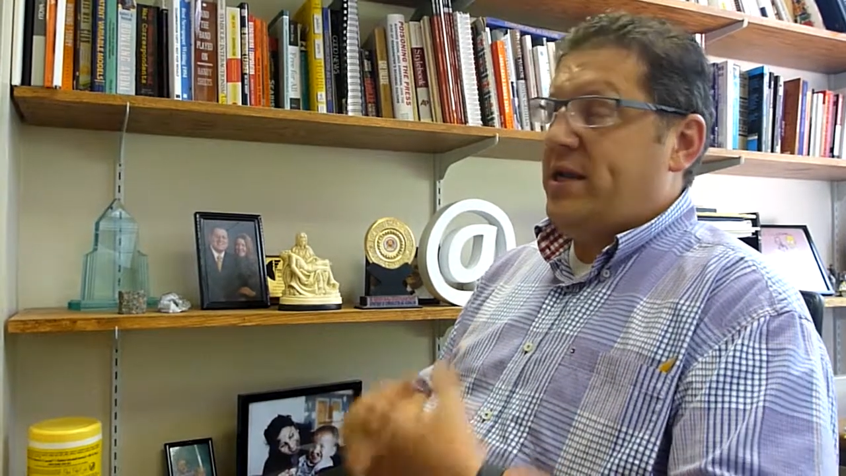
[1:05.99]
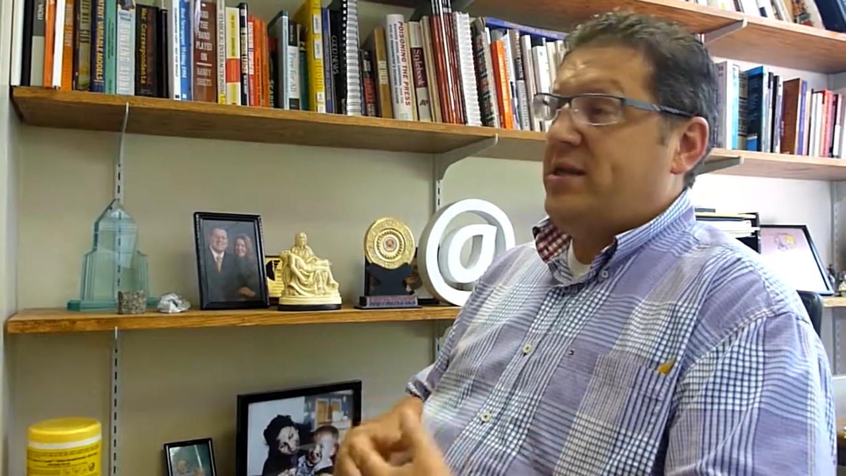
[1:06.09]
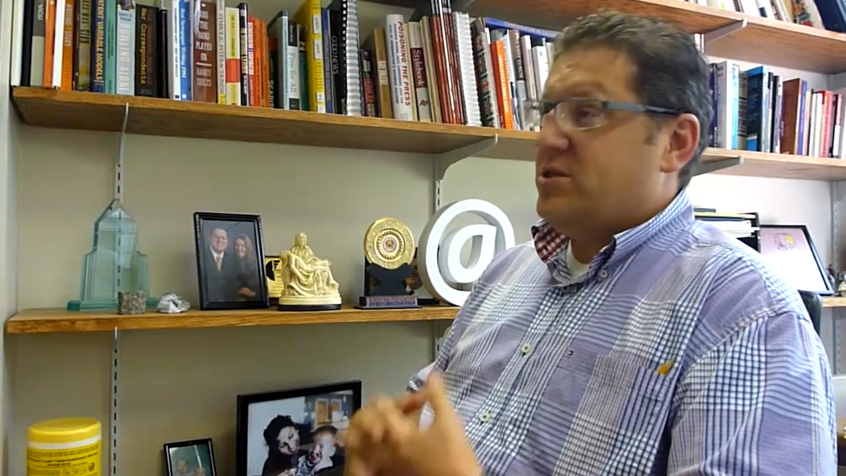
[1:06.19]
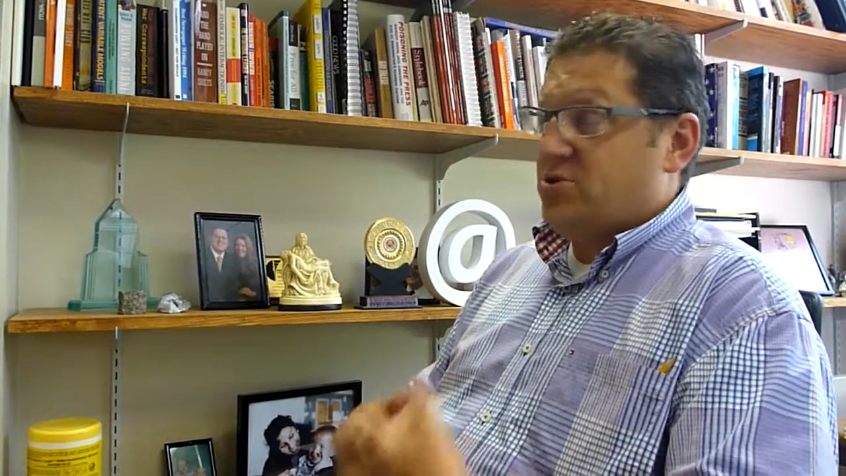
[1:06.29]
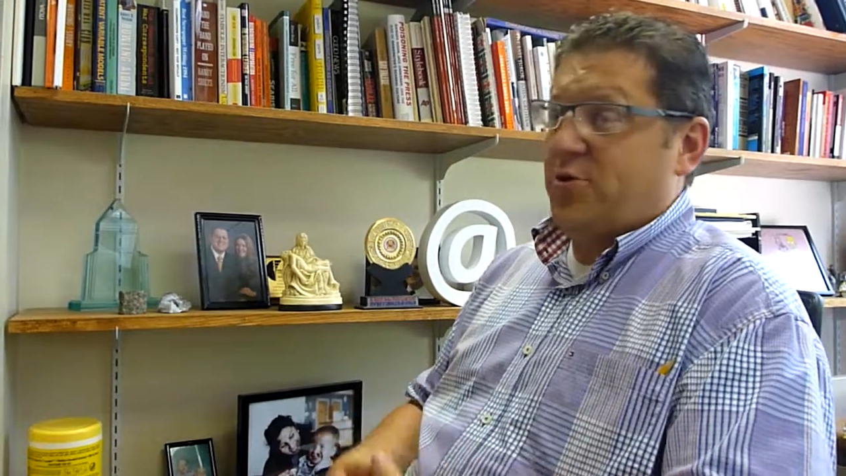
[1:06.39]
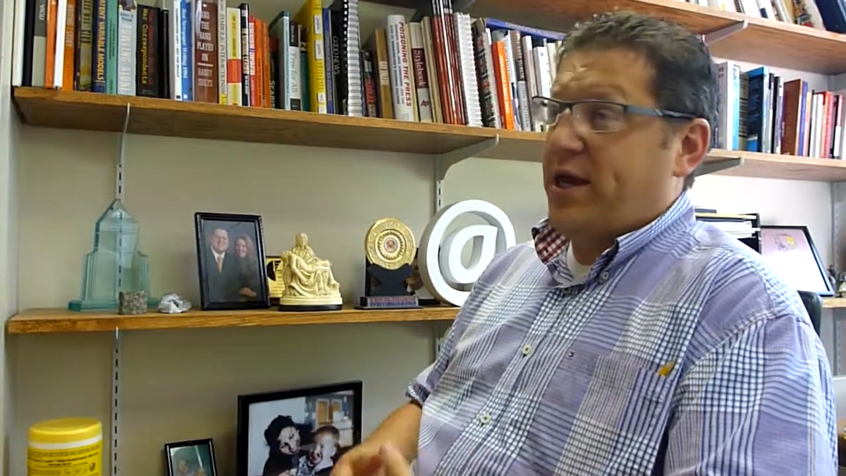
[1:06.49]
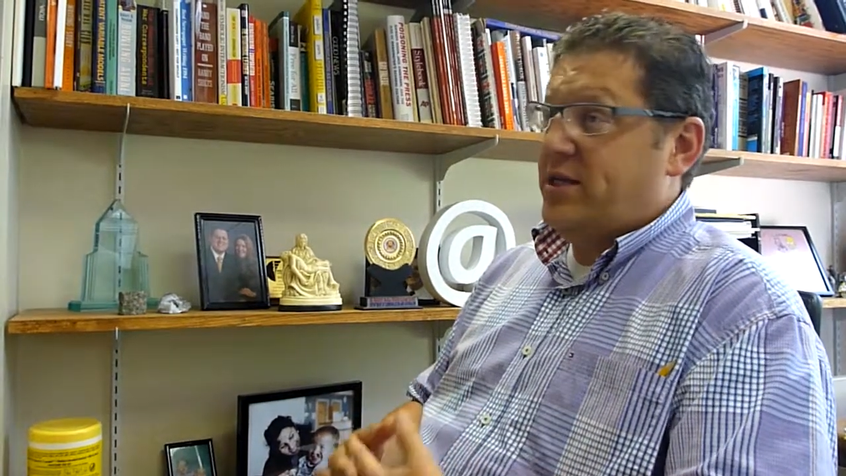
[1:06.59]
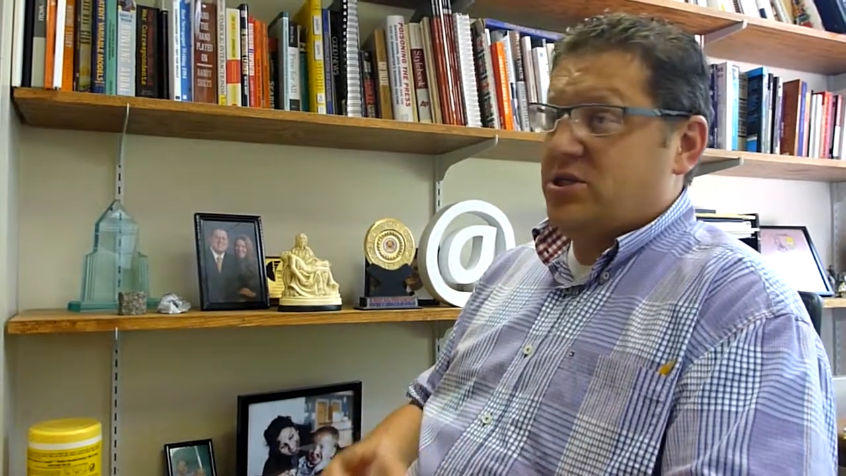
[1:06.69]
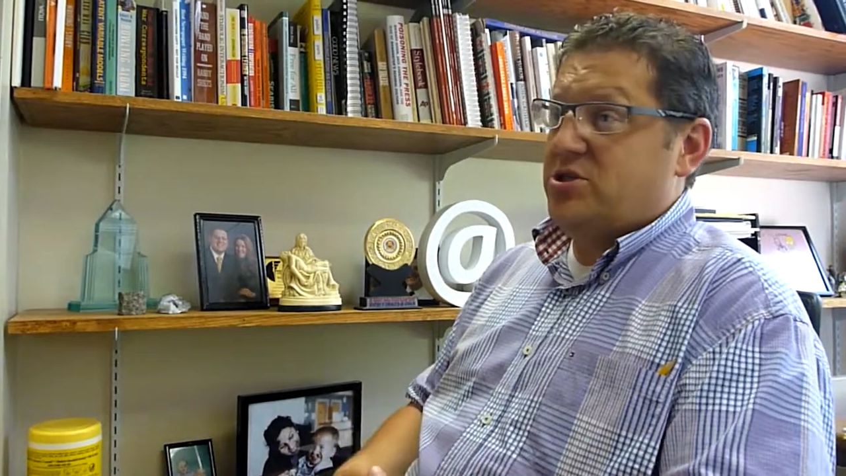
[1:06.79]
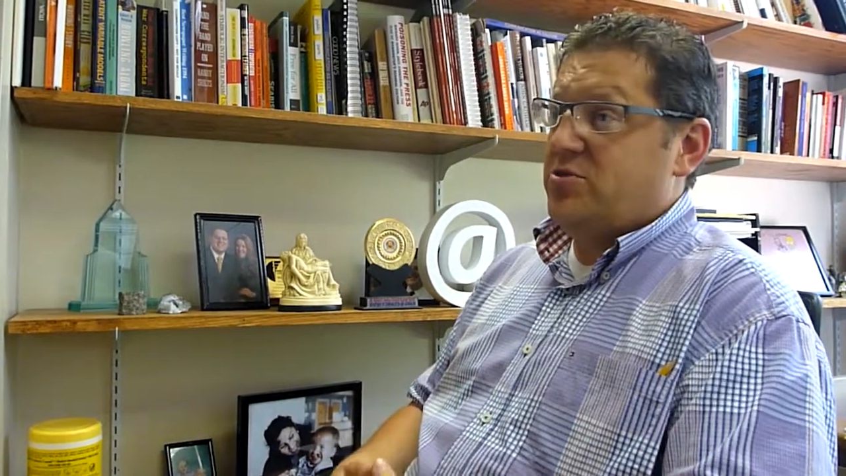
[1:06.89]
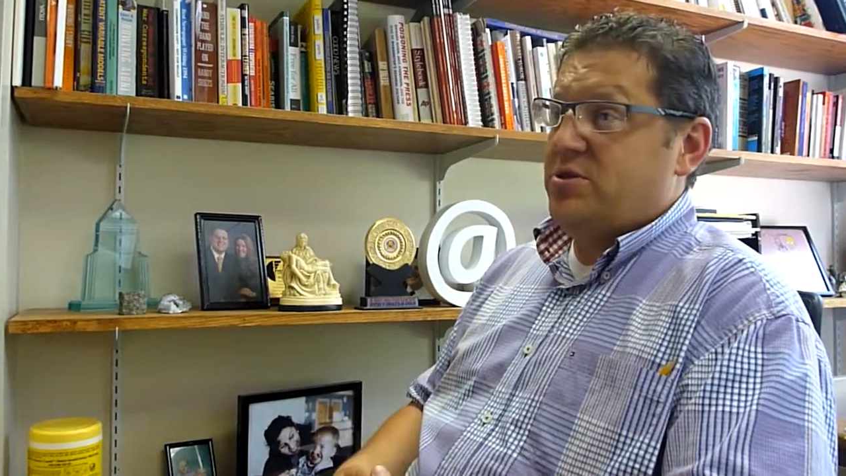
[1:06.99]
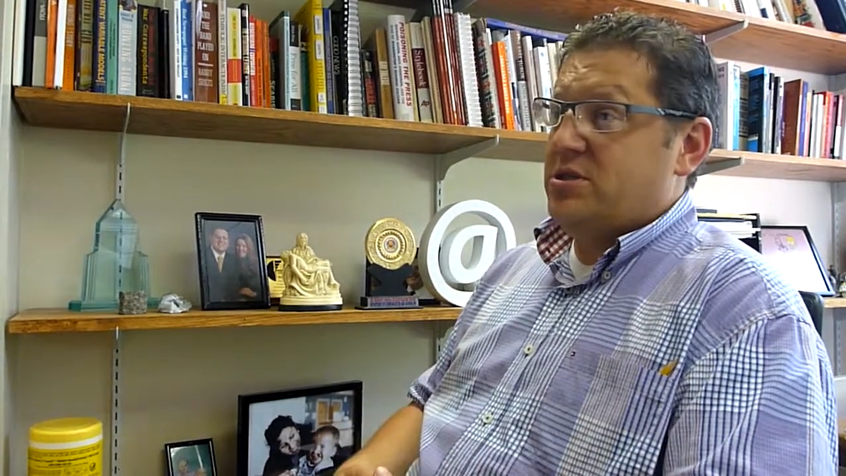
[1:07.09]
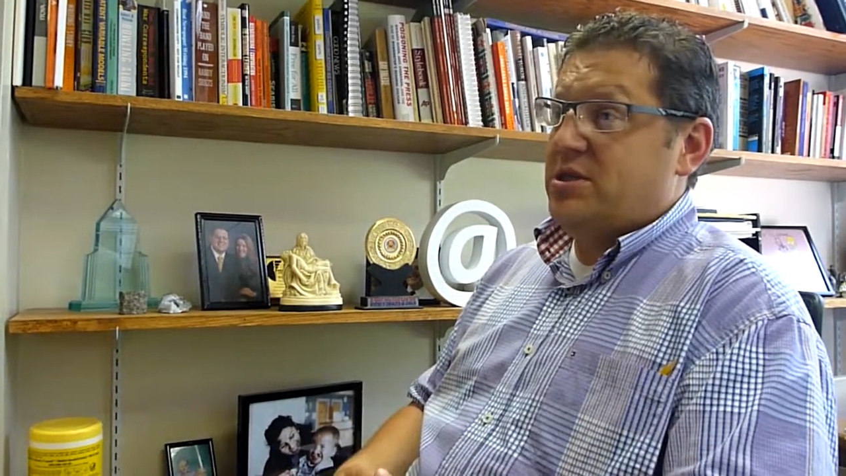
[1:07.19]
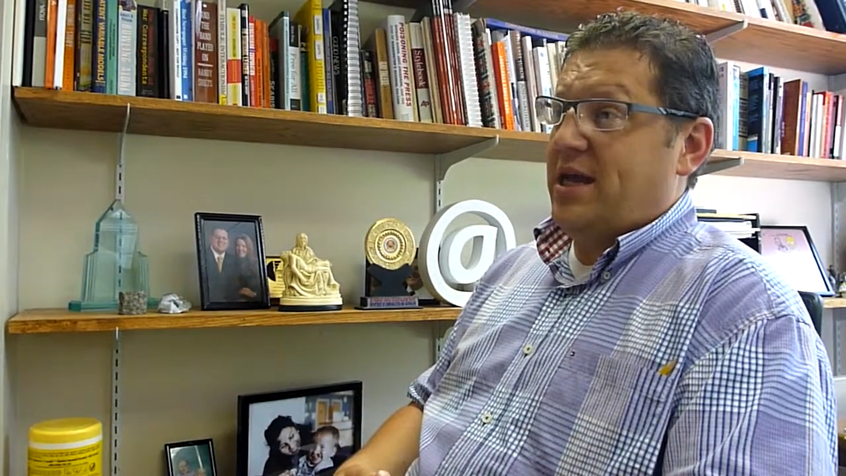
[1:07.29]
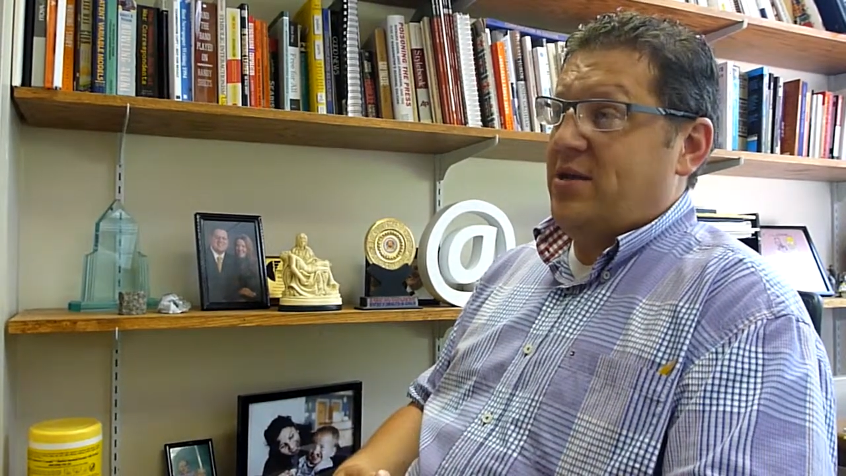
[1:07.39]
need to train
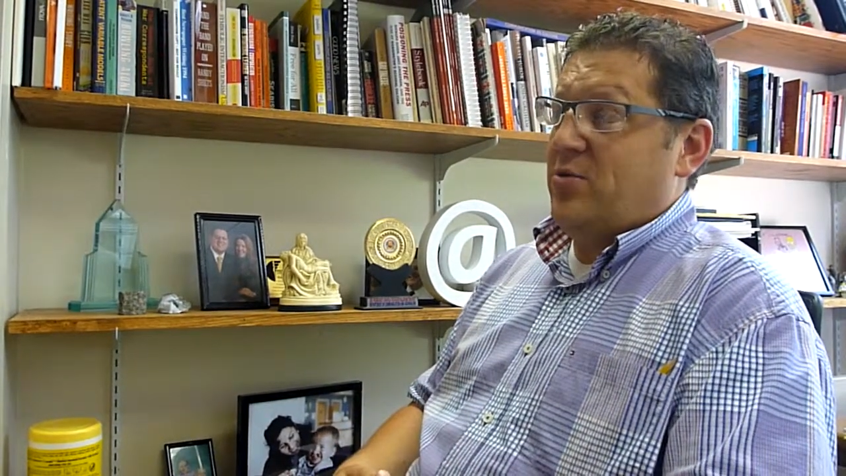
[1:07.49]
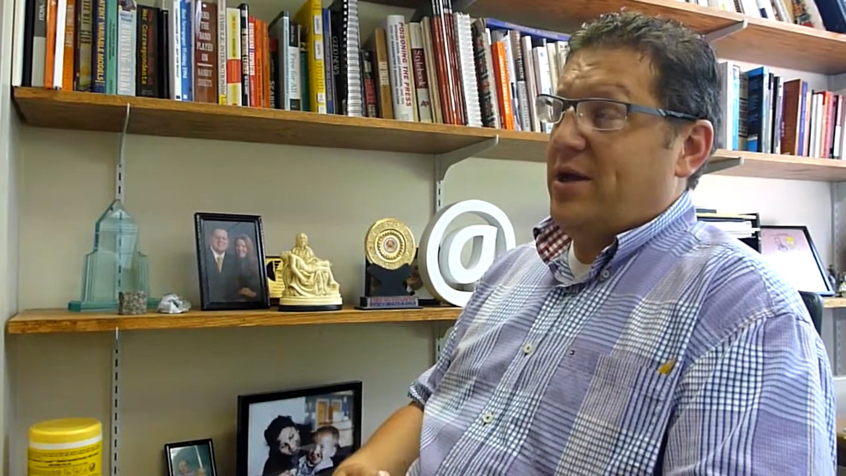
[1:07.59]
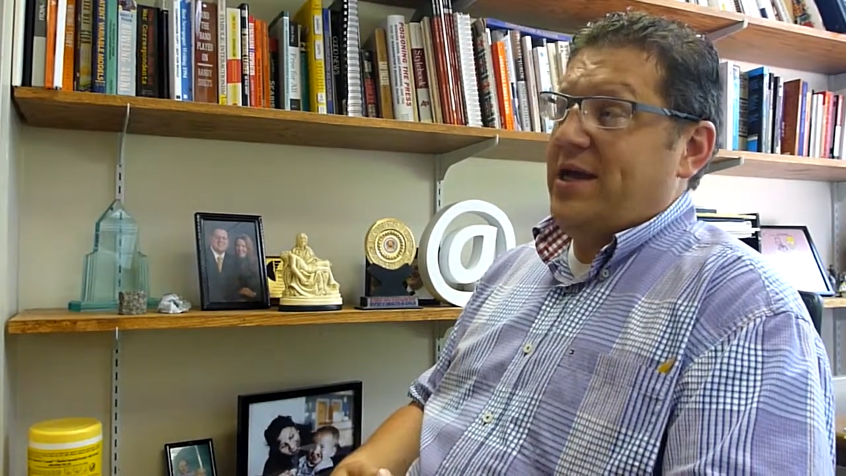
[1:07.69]
students and